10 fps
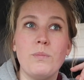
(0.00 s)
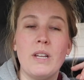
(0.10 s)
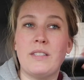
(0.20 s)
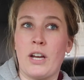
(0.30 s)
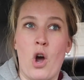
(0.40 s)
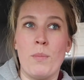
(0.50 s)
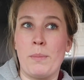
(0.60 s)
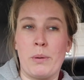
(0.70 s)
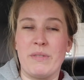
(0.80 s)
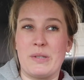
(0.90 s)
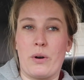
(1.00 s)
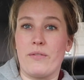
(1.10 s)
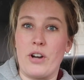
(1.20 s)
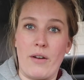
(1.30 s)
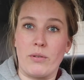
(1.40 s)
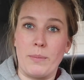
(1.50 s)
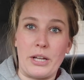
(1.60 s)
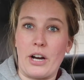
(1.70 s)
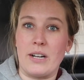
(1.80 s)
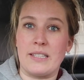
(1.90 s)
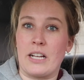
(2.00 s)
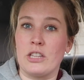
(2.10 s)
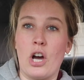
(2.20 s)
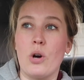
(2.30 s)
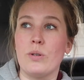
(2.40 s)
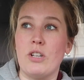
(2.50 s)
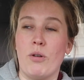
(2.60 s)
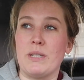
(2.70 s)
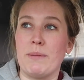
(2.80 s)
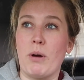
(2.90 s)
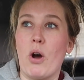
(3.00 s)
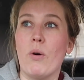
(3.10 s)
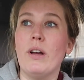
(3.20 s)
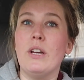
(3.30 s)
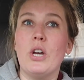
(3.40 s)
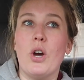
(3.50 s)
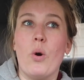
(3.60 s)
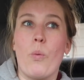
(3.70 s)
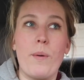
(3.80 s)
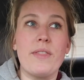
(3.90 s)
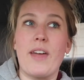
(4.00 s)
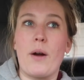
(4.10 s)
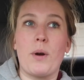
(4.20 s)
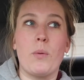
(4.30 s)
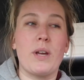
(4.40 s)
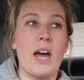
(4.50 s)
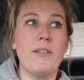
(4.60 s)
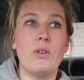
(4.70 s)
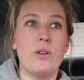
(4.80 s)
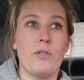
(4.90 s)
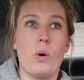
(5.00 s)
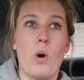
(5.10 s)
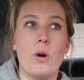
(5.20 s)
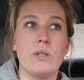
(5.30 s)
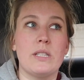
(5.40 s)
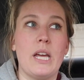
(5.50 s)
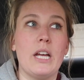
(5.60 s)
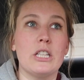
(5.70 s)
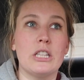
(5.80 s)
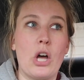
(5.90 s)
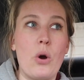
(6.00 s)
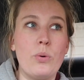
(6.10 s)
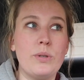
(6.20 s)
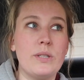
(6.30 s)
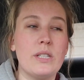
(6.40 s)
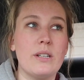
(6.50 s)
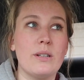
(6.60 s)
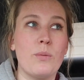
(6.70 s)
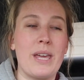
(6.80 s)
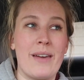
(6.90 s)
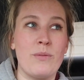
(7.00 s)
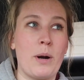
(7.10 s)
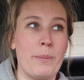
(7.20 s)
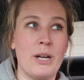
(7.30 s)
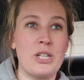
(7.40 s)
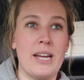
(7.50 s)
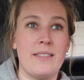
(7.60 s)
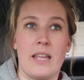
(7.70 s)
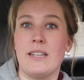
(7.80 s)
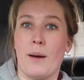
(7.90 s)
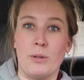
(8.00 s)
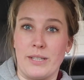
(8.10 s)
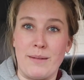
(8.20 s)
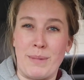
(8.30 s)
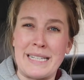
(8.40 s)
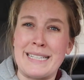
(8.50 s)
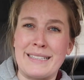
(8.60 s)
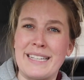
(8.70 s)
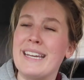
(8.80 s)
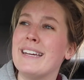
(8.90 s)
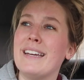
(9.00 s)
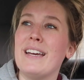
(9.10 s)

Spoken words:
It's like a home improvement store if you're not familiar. It's like Lowe's, Home Depot. We went that route. We got a few different quotes. Lowe's, we gave them our budget and they doubled it basically